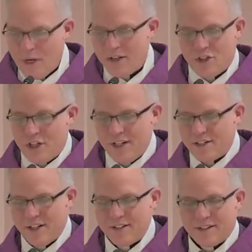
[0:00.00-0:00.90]
As
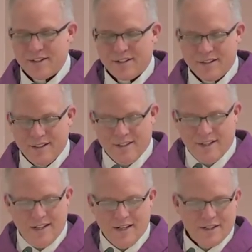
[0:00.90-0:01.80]
Jesus
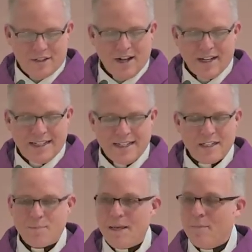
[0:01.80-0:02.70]
is talking to
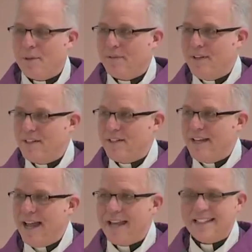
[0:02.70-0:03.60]
the people of his
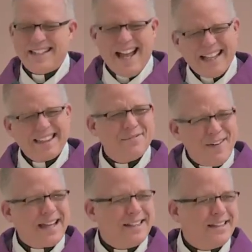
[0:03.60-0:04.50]
day, it's not the
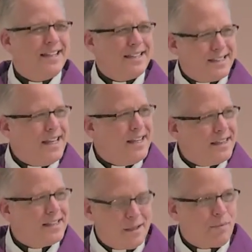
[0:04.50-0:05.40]
fact that they sin
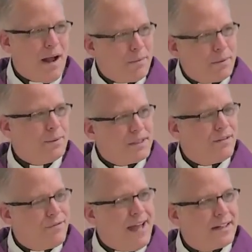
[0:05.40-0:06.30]
that's the problem, it's
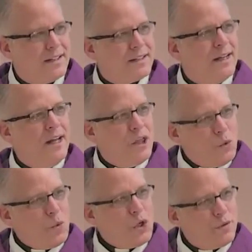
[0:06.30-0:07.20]
the fact that the
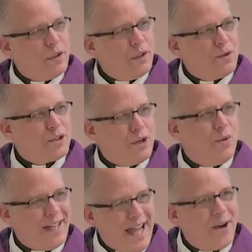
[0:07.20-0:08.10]
word of the Lord is
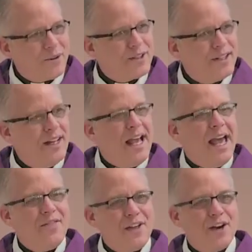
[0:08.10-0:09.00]
going out
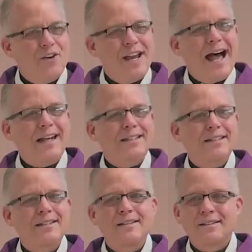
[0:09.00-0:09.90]
and they are not
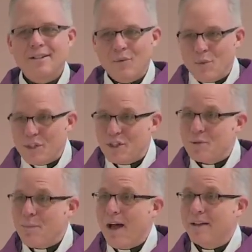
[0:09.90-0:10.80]

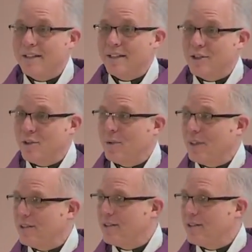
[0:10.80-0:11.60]
responding to it.